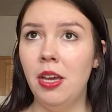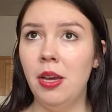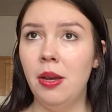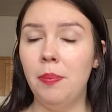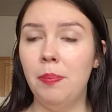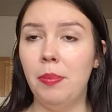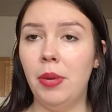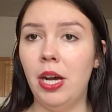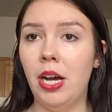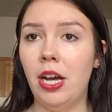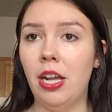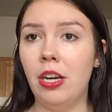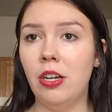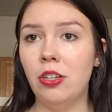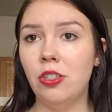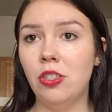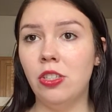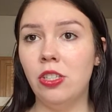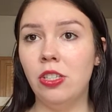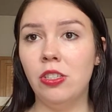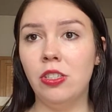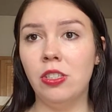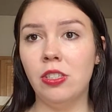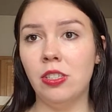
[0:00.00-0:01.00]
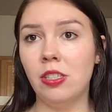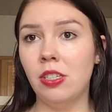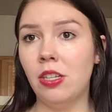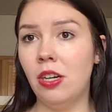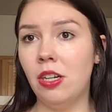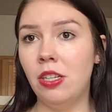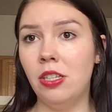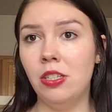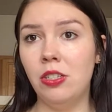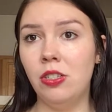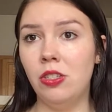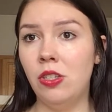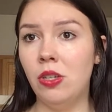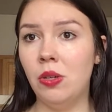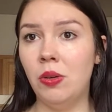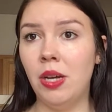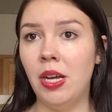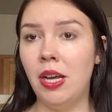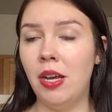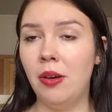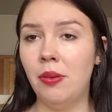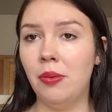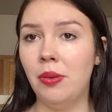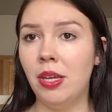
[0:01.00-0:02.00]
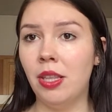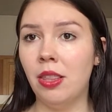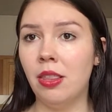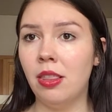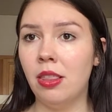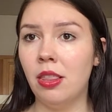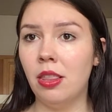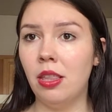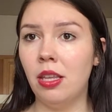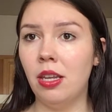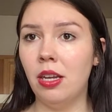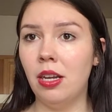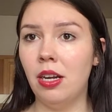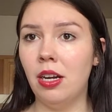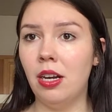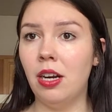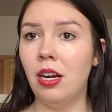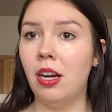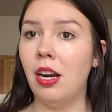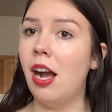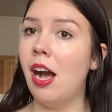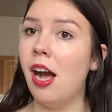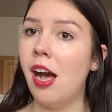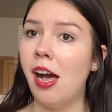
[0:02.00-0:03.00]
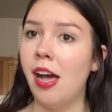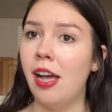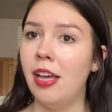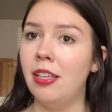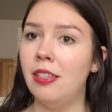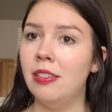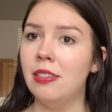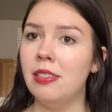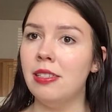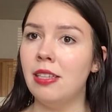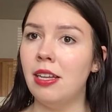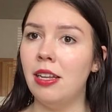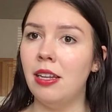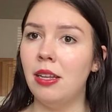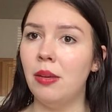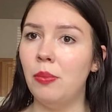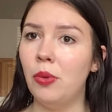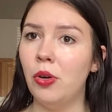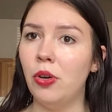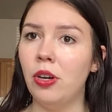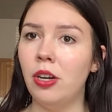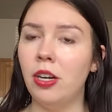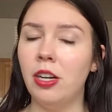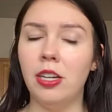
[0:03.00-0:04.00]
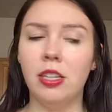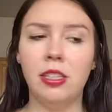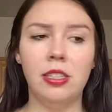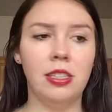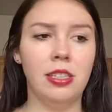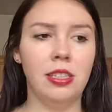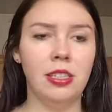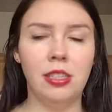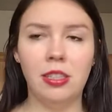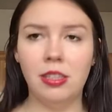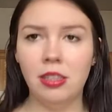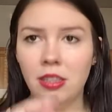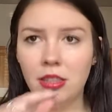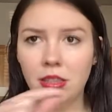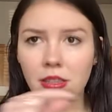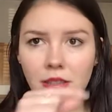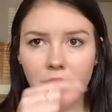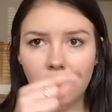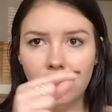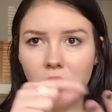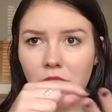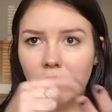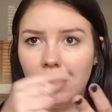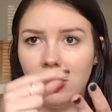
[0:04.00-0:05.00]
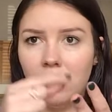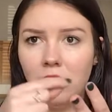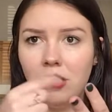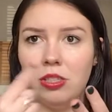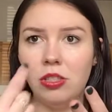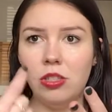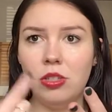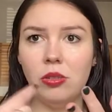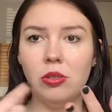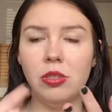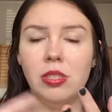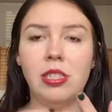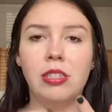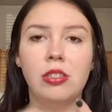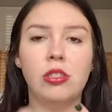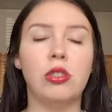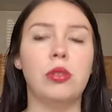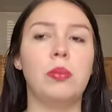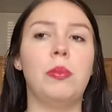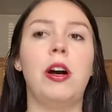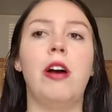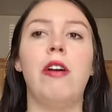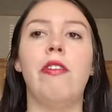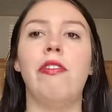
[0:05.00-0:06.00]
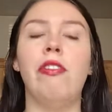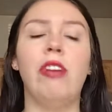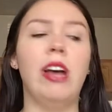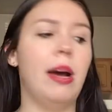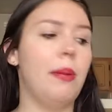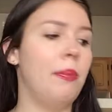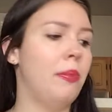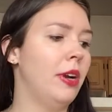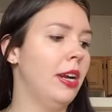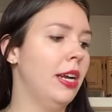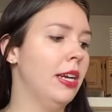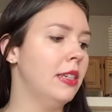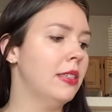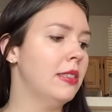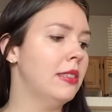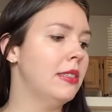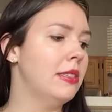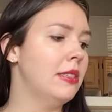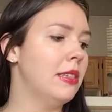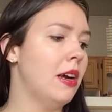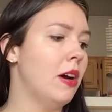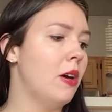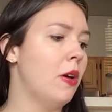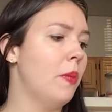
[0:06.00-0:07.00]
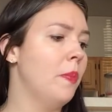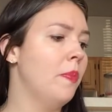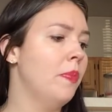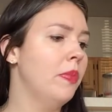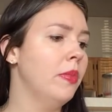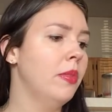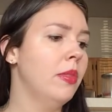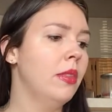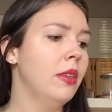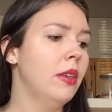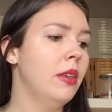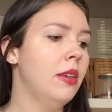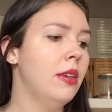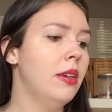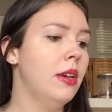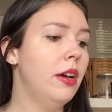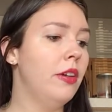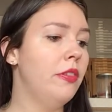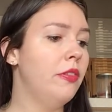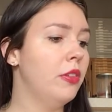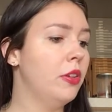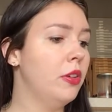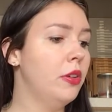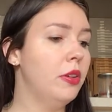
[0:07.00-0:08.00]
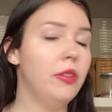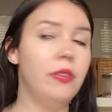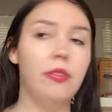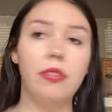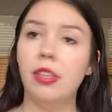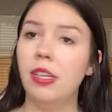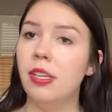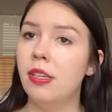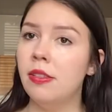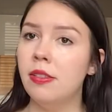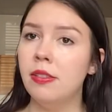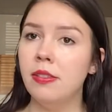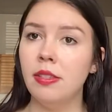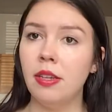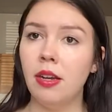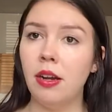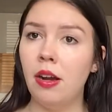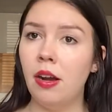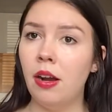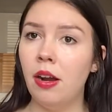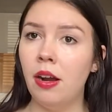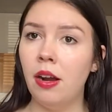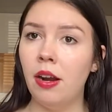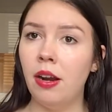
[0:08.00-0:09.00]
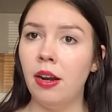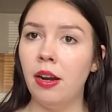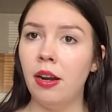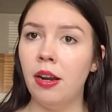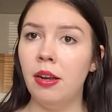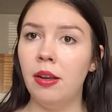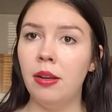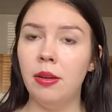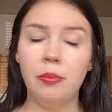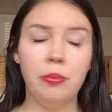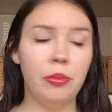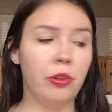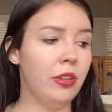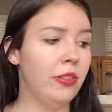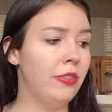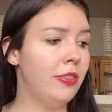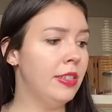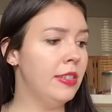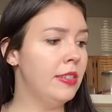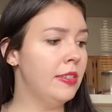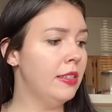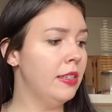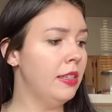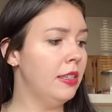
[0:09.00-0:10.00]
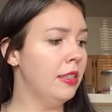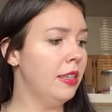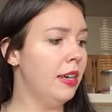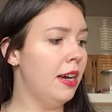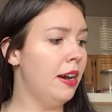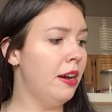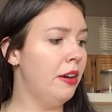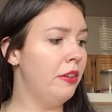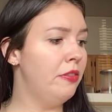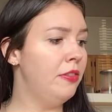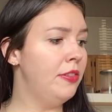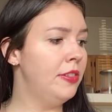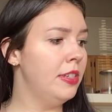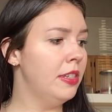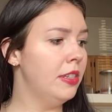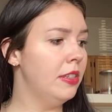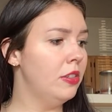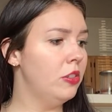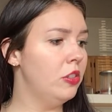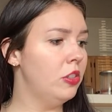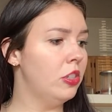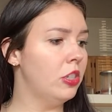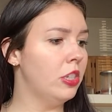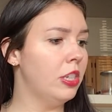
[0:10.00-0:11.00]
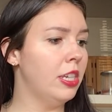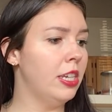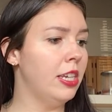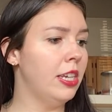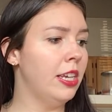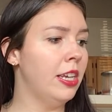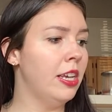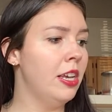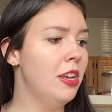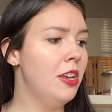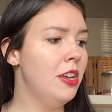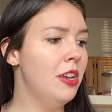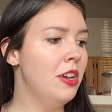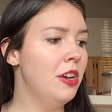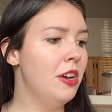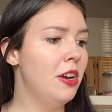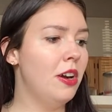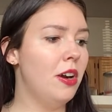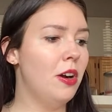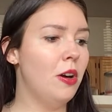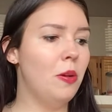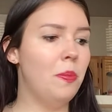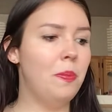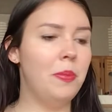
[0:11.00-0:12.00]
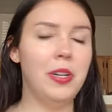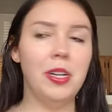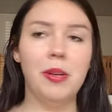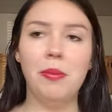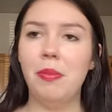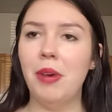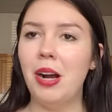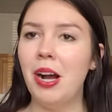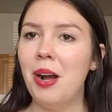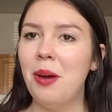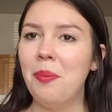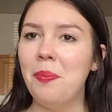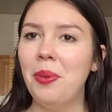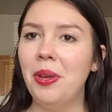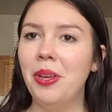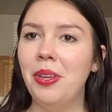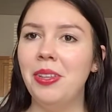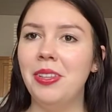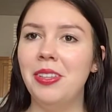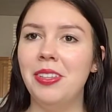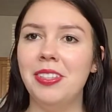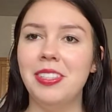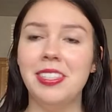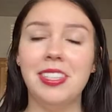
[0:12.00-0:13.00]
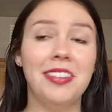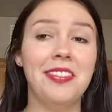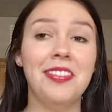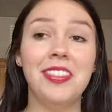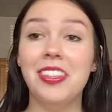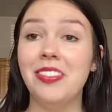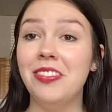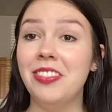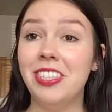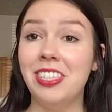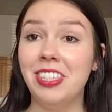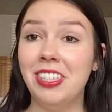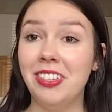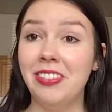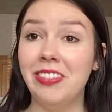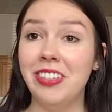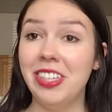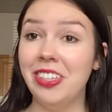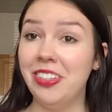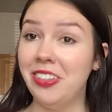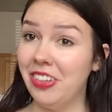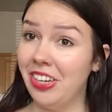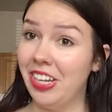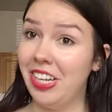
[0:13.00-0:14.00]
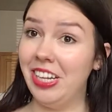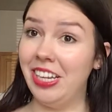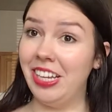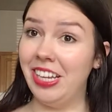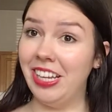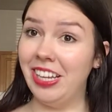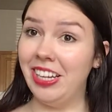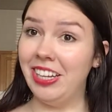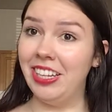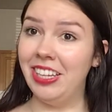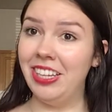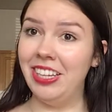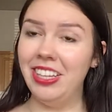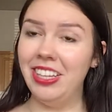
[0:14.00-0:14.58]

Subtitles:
but she just couldn't do it with her eyes anymore. She couldn't do such small fabrics. So a few of these are previously loved. She opened them up. Some of them she even gridded.